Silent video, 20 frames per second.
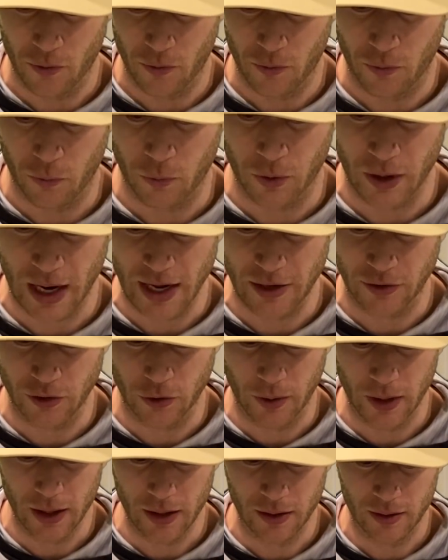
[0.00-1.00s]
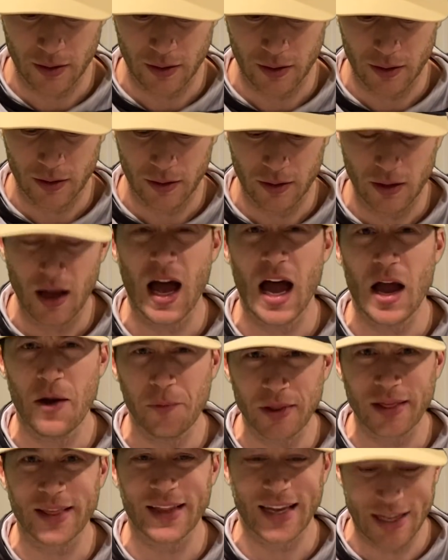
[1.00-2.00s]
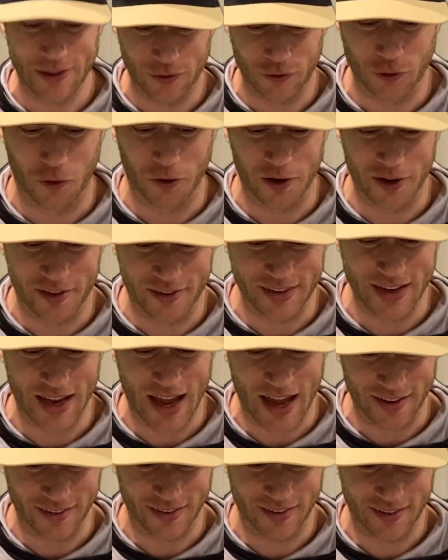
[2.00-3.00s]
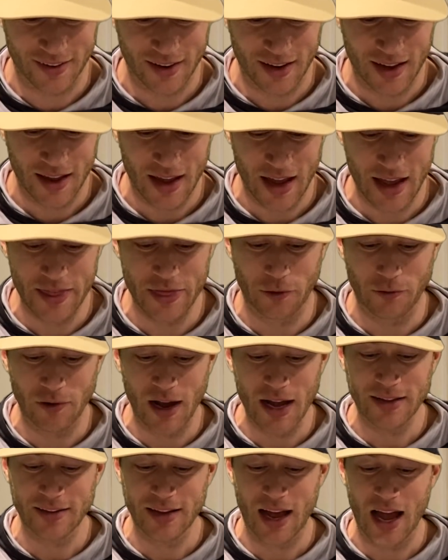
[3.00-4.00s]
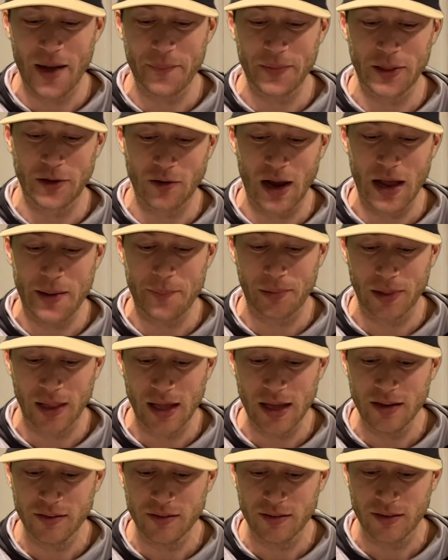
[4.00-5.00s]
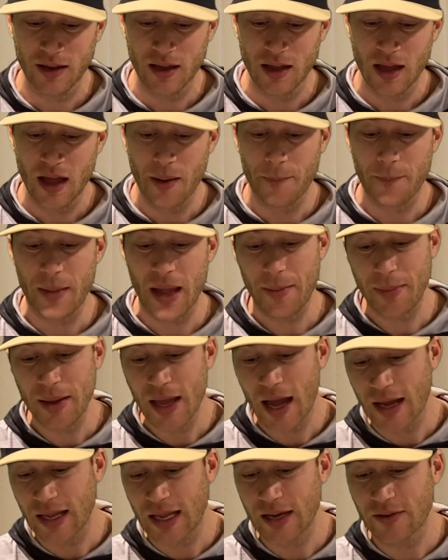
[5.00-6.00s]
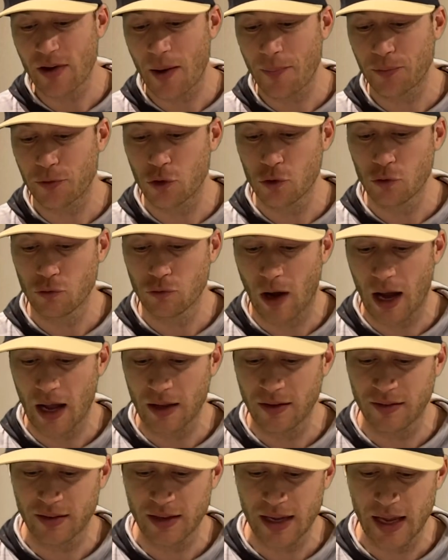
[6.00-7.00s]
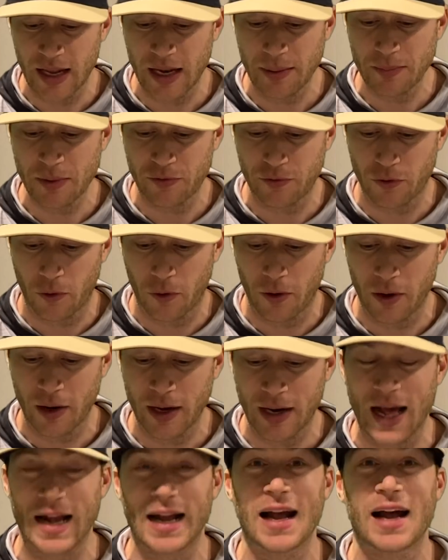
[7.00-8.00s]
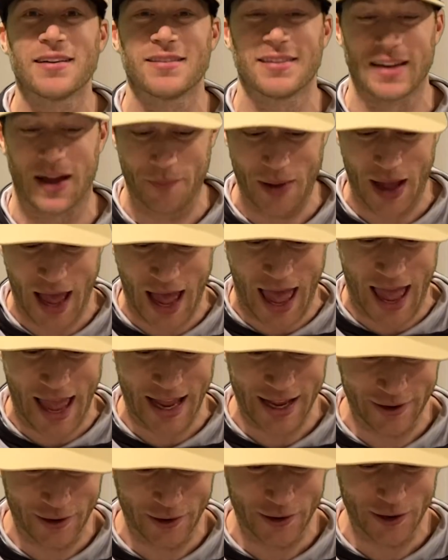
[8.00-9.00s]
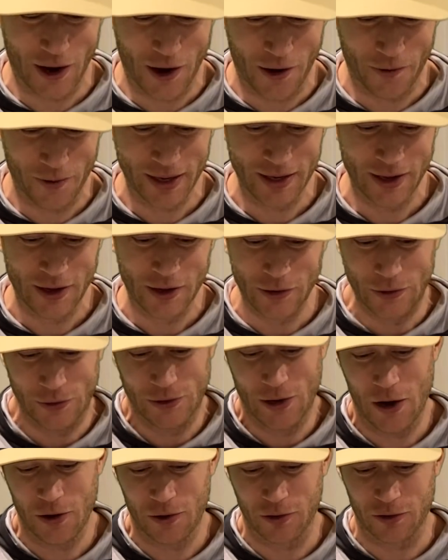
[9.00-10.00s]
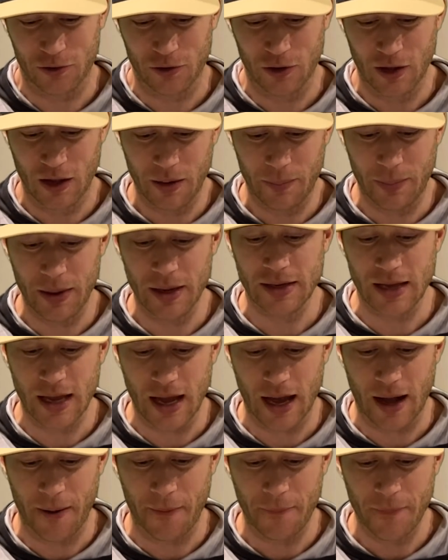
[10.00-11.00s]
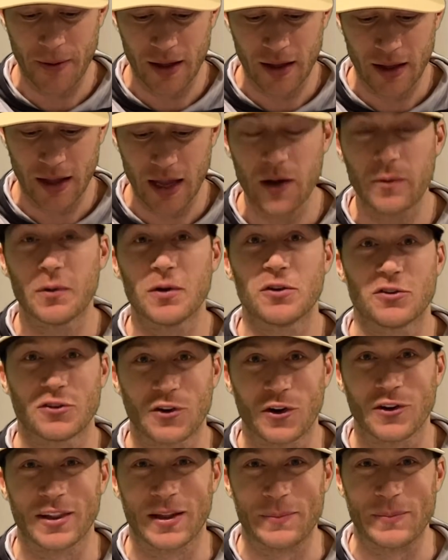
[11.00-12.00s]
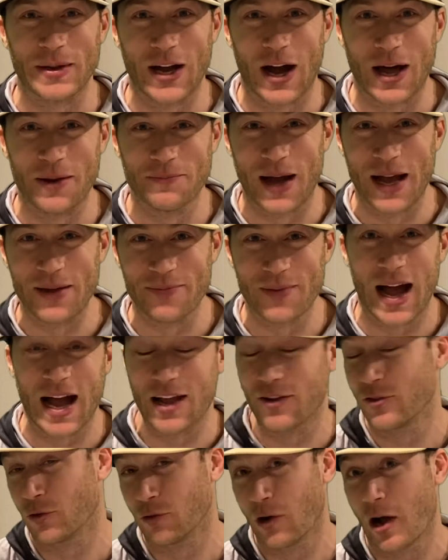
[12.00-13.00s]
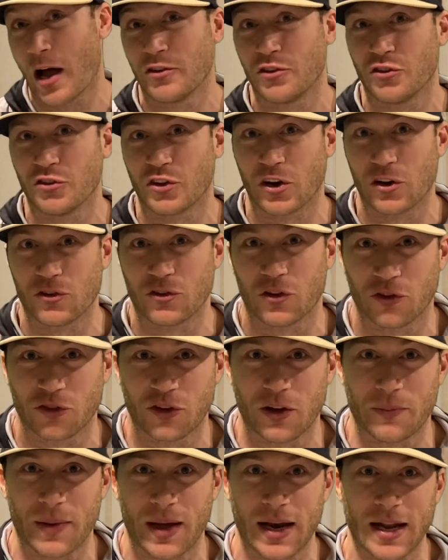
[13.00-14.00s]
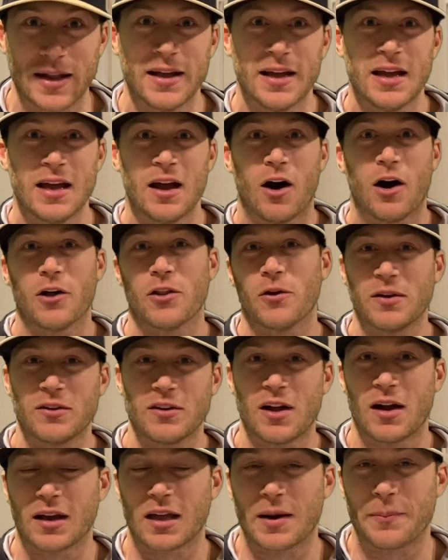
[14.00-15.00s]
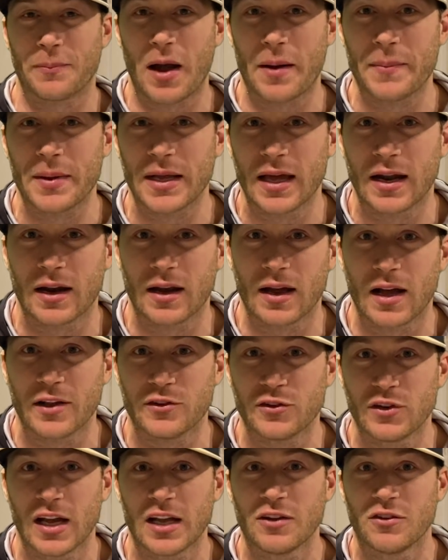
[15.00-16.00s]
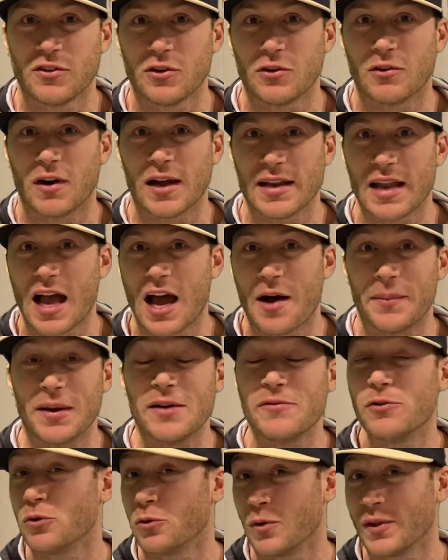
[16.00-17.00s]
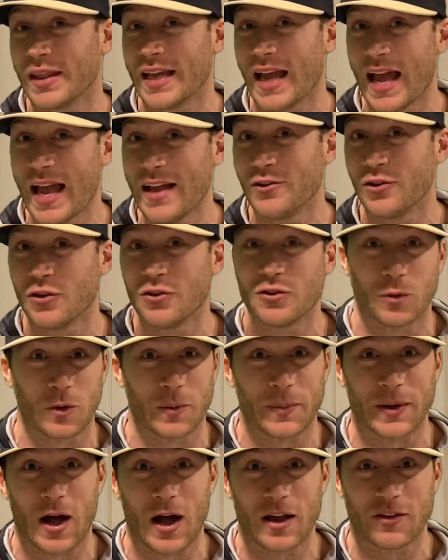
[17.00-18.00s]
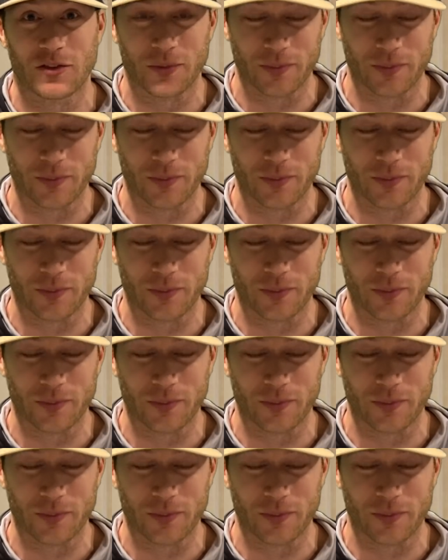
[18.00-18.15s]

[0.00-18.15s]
would I do it? I would lean towards yes. In the right time, in the right place, maybe I give up 2 runs the inning before and I got some anger going. Who knows? But yeah. It would certainly be on my mind. So Ross is going to drill somebody, although he's not going to probably get a chance to right now. But if he was with the Angels, it would have been awesome